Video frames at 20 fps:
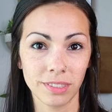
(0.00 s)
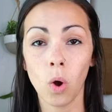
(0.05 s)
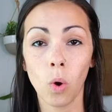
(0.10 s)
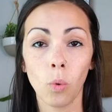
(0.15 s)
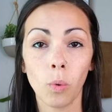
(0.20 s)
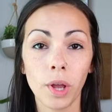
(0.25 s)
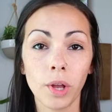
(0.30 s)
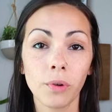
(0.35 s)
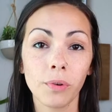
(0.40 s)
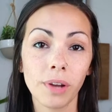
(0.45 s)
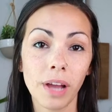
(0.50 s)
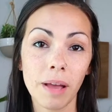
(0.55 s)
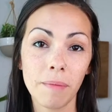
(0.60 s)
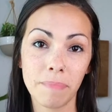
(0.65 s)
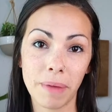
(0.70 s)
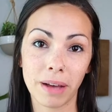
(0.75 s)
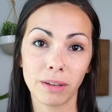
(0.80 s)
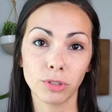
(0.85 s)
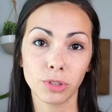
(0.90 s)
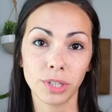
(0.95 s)
We create
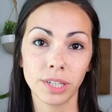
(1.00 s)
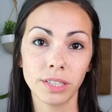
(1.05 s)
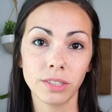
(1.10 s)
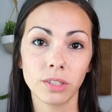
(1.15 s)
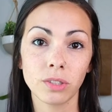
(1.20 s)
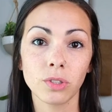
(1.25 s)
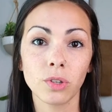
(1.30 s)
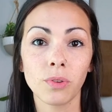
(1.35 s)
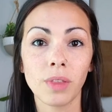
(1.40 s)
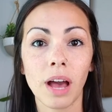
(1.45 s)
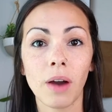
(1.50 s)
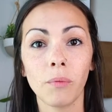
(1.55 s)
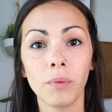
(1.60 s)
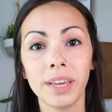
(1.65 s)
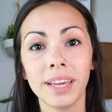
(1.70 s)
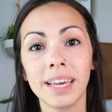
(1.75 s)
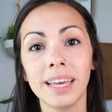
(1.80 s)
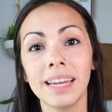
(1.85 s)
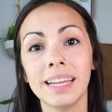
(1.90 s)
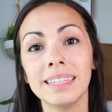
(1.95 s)
boundaries so that we
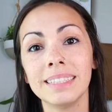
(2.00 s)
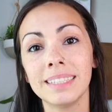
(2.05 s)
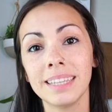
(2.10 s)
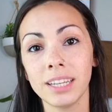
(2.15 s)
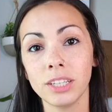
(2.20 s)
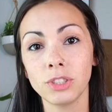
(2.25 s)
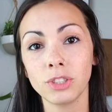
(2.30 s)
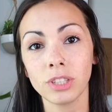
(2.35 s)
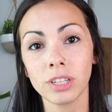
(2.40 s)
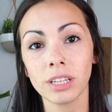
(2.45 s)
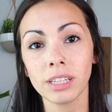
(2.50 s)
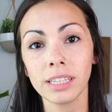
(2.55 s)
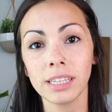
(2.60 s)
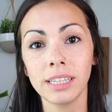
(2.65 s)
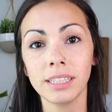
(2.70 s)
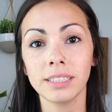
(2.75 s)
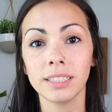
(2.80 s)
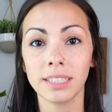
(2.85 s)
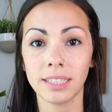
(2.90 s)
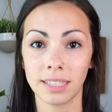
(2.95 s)
can
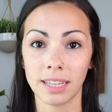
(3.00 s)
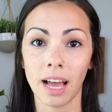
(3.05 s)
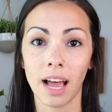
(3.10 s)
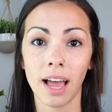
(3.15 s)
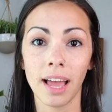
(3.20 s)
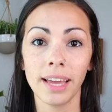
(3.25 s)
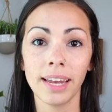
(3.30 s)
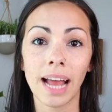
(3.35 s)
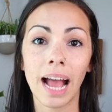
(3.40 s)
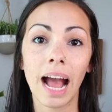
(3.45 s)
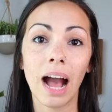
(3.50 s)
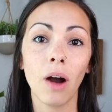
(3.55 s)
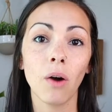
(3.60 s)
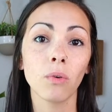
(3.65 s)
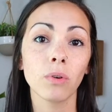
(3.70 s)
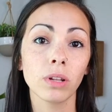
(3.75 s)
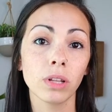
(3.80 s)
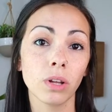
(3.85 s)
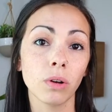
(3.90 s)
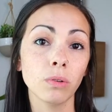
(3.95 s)
intentionally decide how
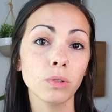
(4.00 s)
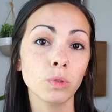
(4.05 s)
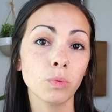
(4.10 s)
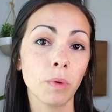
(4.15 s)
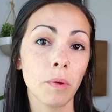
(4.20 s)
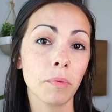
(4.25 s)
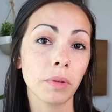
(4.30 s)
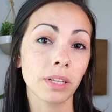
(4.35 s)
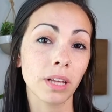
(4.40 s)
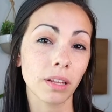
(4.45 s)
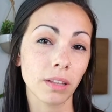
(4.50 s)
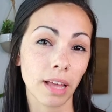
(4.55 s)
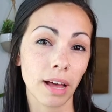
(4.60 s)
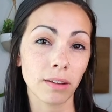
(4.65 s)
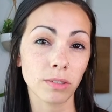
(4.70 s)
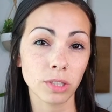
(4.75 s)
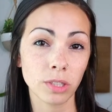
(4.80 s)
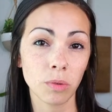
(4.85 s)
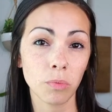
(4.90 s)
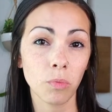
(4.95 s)
close we will allow
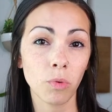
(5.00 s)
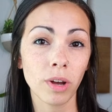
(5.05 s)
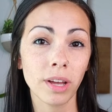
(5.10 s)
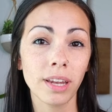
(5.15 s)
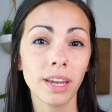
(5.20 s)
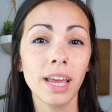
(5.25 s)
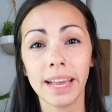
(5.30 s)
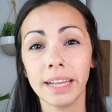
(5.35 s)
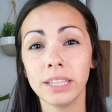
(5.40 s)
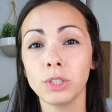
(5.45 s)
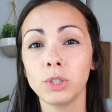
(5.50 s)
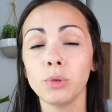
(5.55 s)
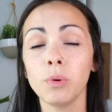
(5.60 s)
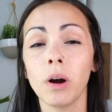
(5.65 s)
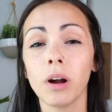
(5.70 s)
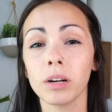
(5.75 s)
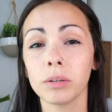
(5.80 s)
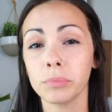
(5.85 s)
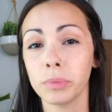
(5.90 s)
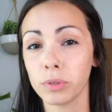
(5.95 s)
someone into
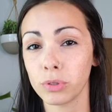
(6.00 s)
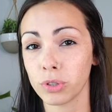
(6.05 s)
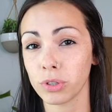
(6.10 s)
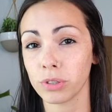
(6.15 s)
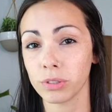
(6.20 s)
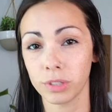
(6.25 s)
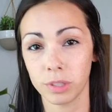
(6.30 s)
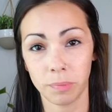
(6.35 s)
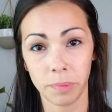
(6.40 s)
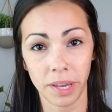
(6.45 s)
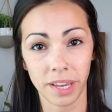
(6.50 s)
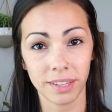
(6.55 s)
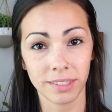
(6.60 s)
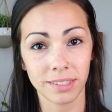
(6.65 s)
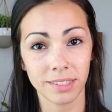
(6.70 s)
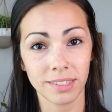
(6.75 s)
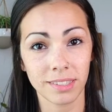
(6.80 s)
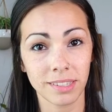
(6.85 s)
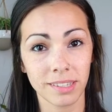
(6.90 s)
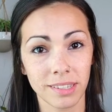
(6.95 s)
our emotional
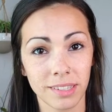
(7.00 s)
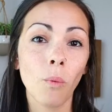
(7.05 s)
space.